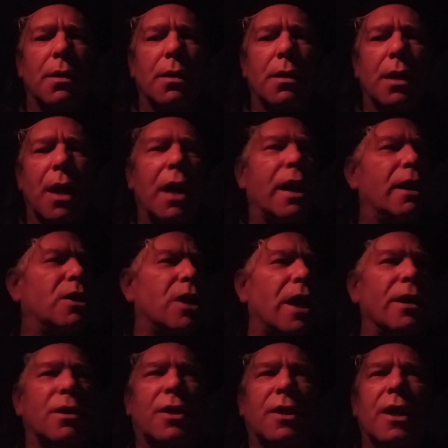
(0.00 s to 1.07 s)
And each
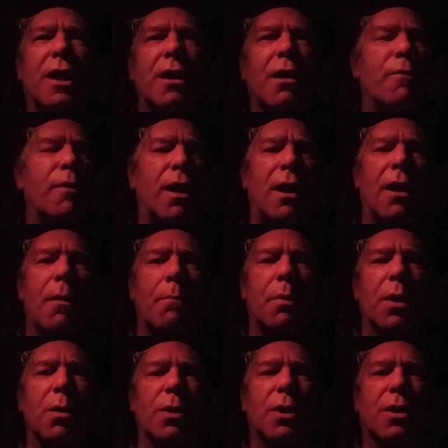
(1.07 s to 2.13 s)
incident of any
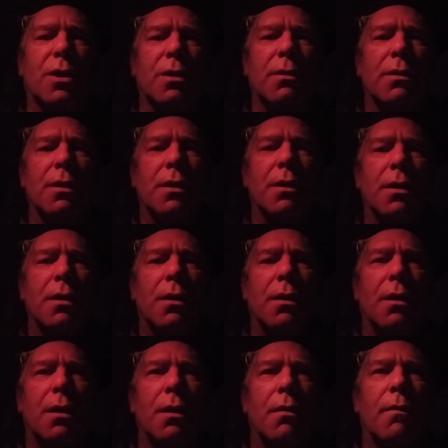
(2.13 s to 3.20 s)
abuse
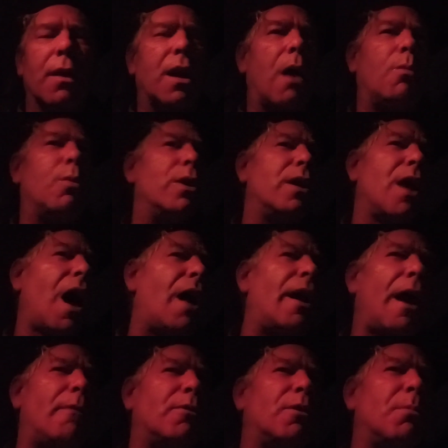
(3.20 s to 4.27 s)
that I would not
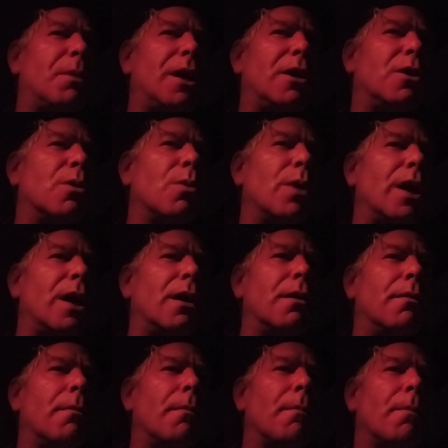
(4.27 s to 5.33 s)
have to be doing
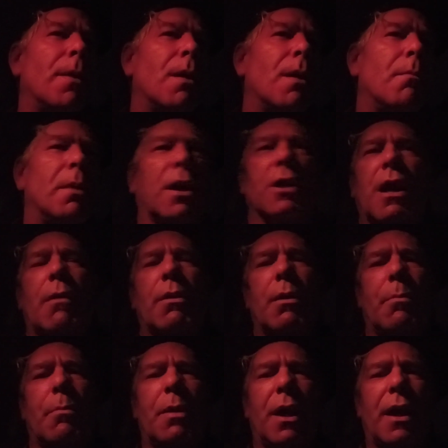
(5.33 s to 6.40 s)
because I would
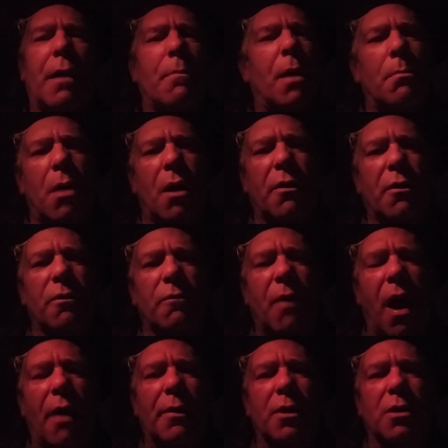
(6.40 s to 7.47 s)
have been at my mother and
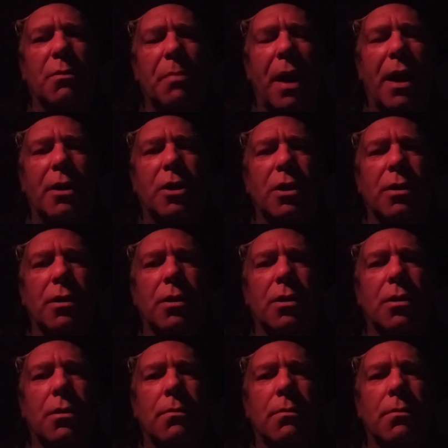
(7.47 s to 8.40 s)
father's mansions